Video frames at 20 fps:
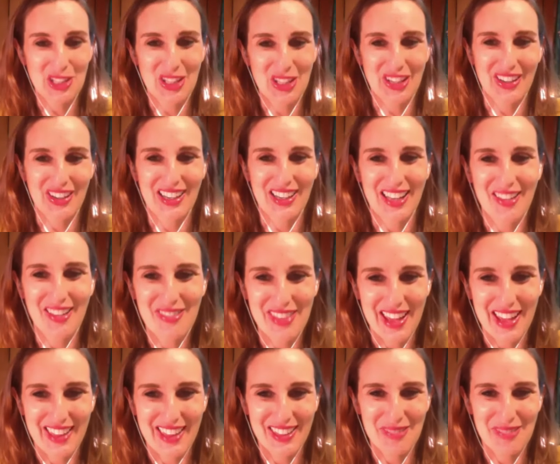I'd love
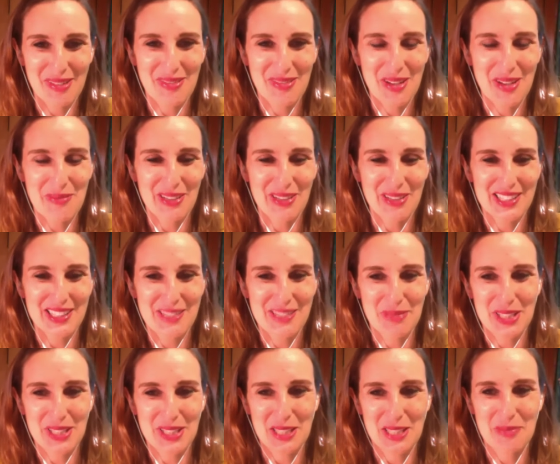that. That'd be fabulous.
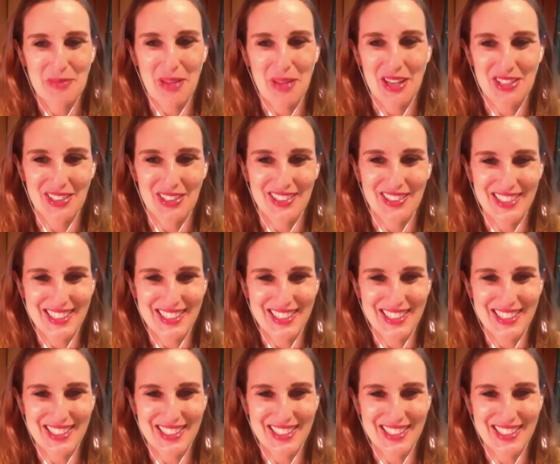Particular passions.